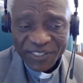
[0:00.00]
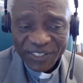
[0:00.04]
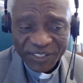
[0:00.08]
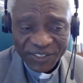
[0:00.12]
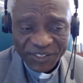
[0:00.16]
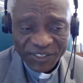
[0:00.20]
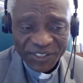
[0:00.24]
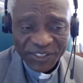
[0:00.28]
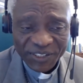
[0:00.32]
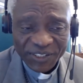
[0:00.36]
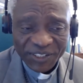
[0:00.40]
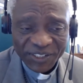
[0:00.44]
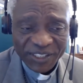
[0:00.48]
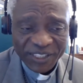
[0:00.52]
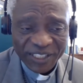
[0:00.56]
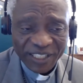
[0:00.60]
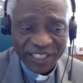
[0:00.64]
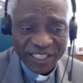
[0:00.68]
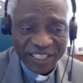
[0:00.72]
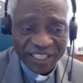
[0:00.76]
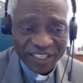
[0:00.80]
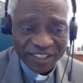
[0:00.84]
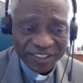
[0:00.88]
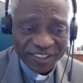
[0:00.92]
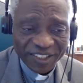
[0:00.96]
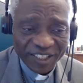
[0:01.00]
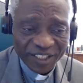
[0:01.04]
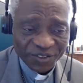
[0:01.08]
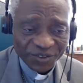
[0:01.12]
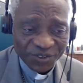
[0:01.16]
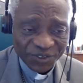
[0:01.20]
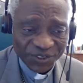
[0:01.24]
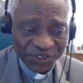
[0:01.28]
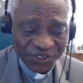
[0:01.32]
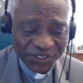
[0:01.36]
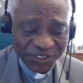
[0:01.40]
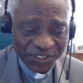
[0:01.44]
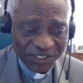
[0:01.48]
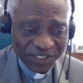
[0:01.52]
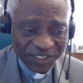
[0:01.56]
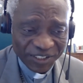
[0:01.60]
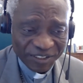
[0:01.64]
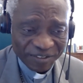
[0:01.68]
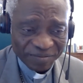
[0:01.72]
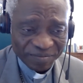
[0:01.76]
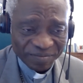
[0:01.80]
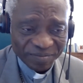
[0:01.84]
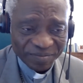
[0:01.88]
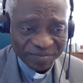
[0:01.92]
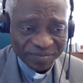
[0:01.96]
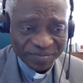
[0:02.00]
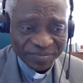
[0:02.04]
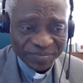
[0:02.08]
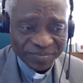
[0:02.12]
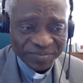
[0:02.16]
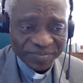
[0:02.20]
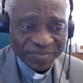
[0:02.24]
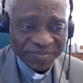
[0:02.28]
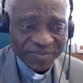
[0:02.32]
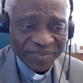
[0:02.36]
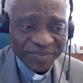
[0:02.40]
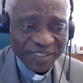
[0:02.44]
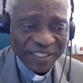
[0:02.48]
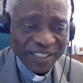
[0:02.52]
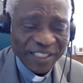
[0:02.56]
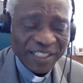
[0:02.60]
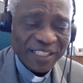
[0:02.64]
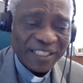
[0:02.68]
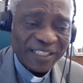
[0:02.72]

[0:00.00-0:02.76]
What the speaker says: the encyclical Laudato Si, he